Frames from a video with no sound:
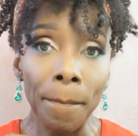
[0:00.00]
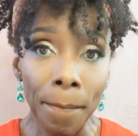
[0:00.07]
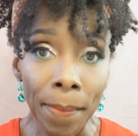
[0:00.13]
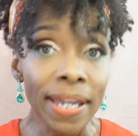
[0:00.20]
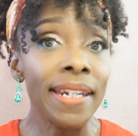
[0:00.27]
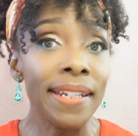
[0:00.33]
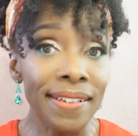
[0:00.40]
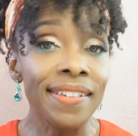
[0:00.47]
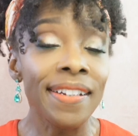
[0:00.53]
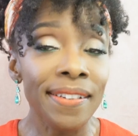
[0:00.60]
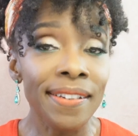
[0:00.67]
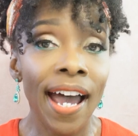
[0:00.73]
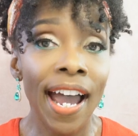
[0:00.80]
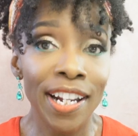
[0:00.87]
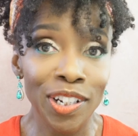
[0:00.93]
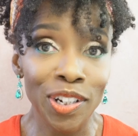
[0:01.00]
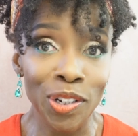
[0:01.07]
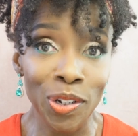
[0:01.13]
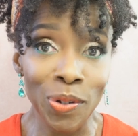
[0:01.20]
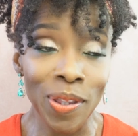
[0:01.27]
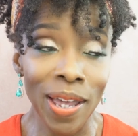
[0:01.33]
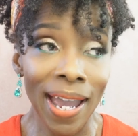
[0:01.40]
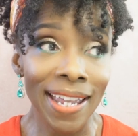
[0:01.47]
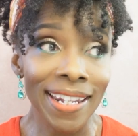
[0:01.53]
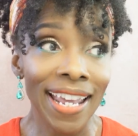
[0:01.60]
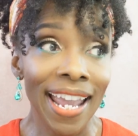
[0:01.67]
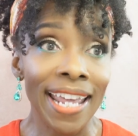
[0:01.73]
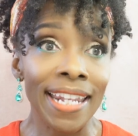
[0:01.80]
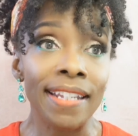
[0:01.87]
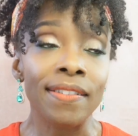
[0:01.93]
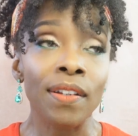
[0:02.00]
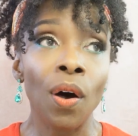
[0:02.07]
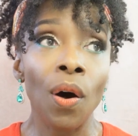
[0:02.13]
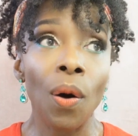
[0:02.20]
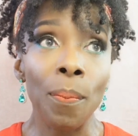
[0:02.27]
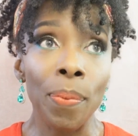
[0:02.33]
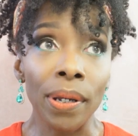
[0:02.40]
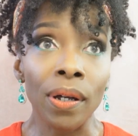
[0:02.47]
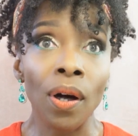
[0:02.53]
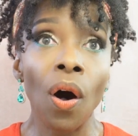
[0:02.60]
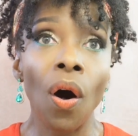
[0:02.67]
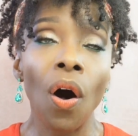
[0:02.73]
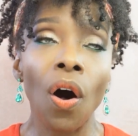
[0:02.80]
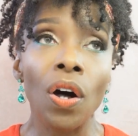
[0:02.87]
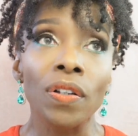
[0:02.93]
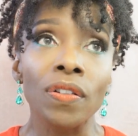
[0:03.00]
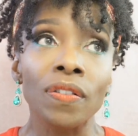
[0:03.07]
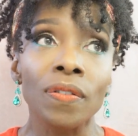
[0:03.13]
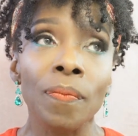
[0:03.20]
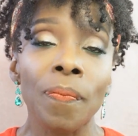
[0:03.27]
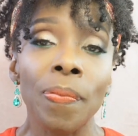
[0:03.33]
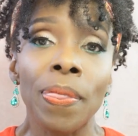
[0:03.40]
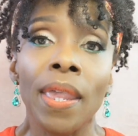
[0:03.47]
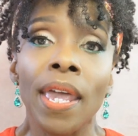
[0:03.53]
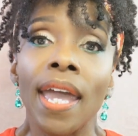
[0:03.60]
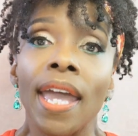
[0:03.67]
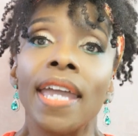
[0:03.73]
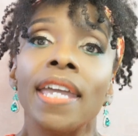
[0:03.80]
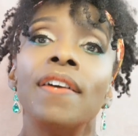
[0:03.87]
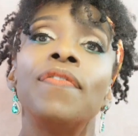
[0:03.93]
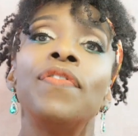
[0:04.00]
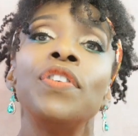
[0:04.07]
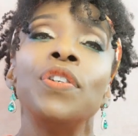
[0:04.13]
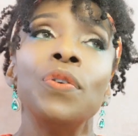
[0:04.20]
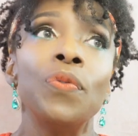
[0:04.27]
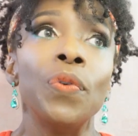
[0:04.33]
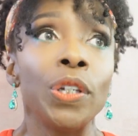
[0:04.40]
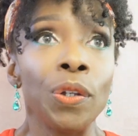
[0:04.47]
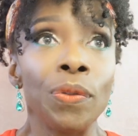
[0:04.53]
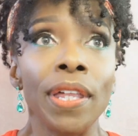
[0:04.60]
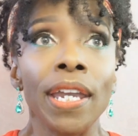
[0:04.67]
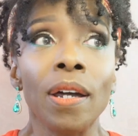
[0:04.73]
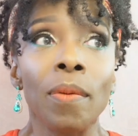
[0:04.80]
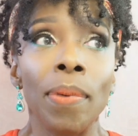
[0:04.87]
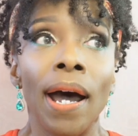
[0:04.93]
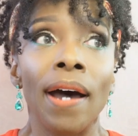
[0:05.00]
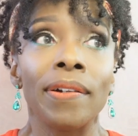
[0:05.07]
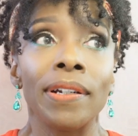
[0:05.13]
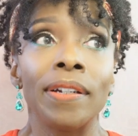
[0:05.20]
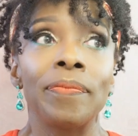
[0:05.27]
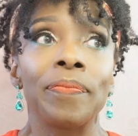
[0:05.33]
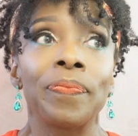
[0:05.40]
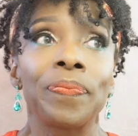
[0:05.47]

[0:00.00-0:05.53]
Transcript: It is designed to do that. And it's because when you think about it,